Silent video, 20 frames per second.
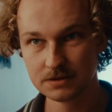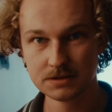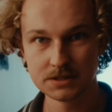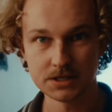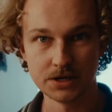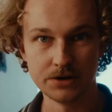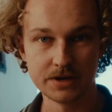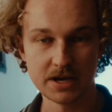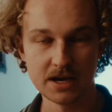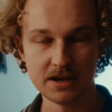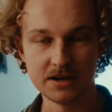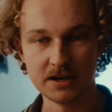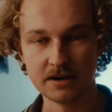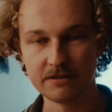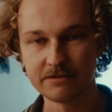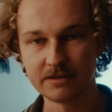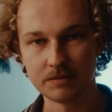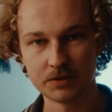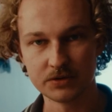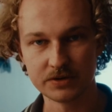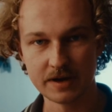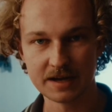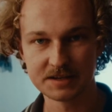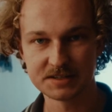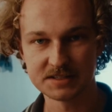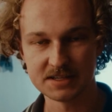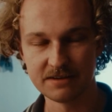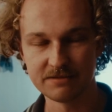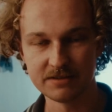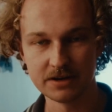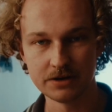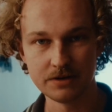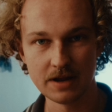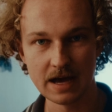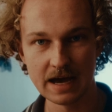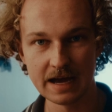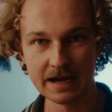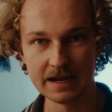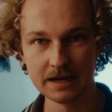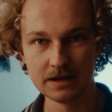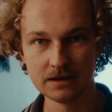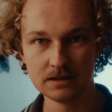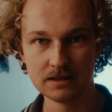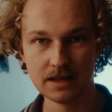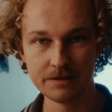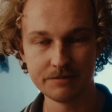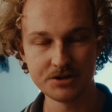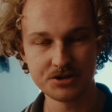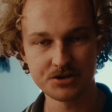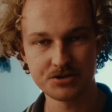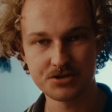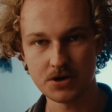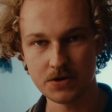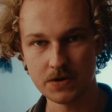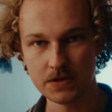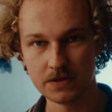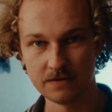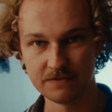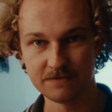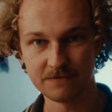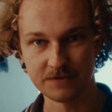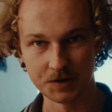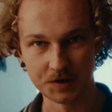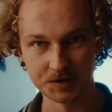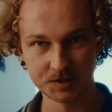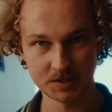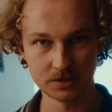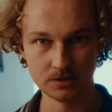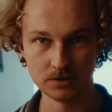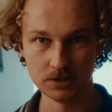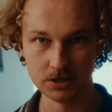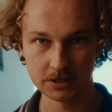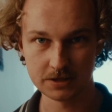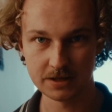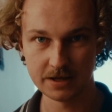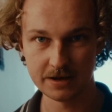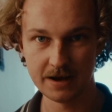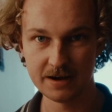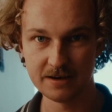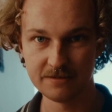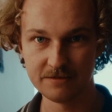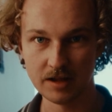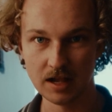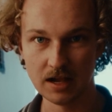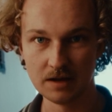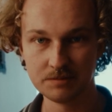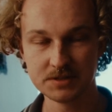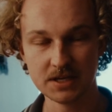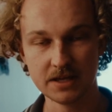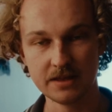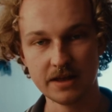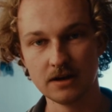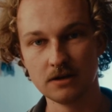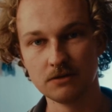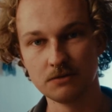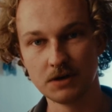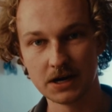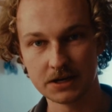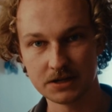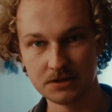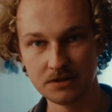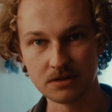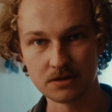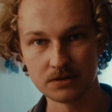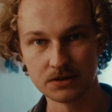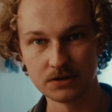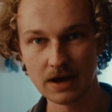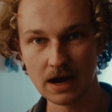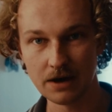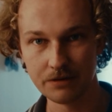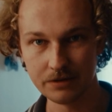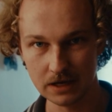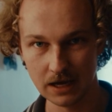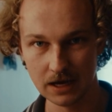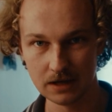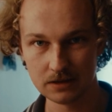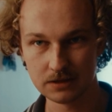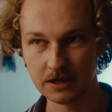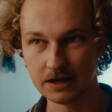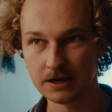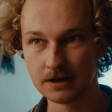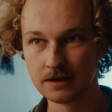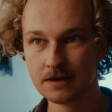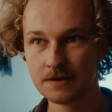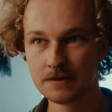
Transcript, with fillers: So again, here from the Rec 709, let me just show you the first look that I developed and then I'll walk you through how we got there.